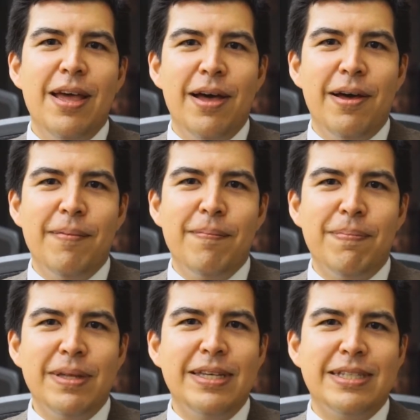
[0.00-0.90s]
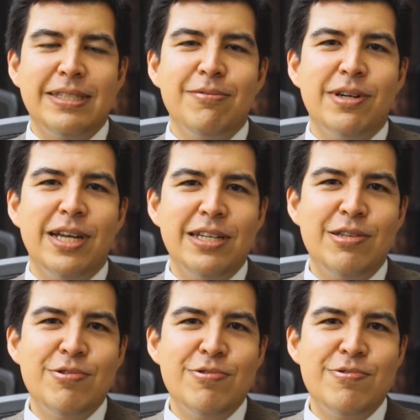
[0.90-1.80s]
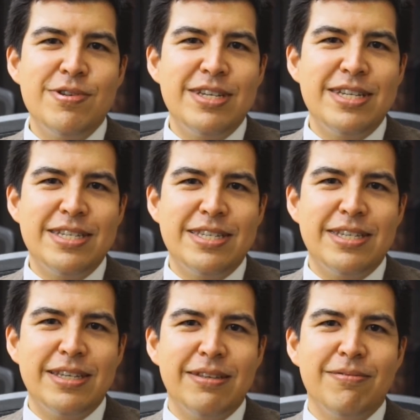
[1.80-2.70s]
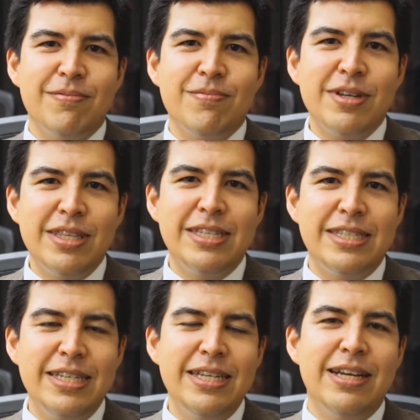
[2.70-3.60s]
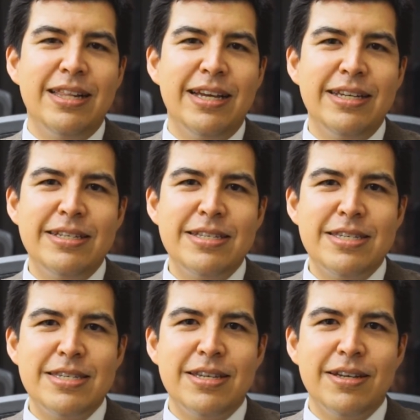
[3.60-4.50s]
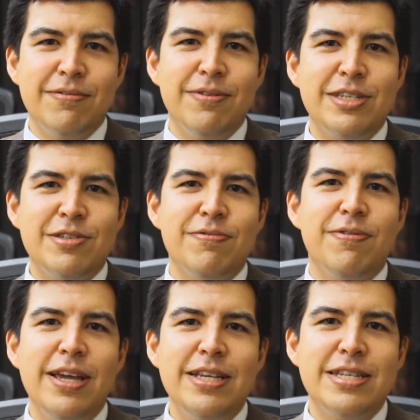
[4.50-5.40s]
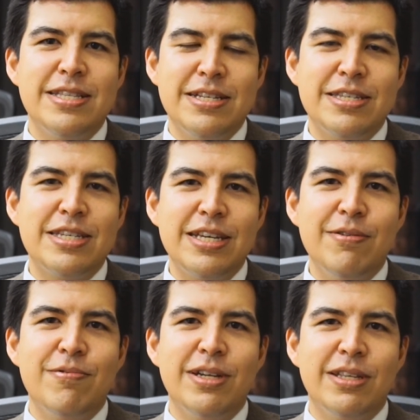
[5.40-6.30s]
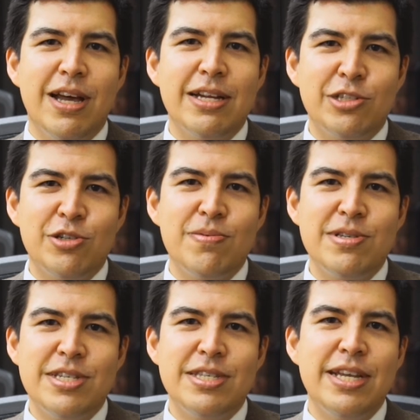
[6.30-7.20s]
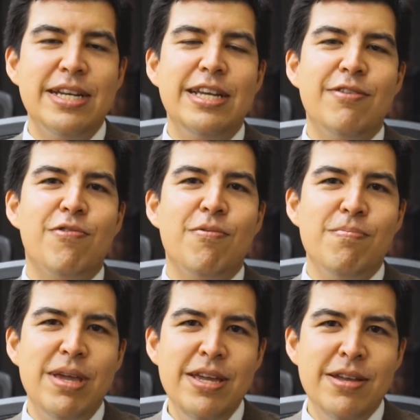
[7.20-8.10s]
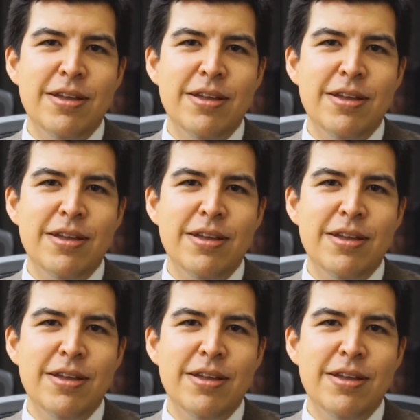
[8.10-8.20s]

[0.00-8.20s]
But yes, what I do is really see clients face to face, and then see what kind of services they need from me.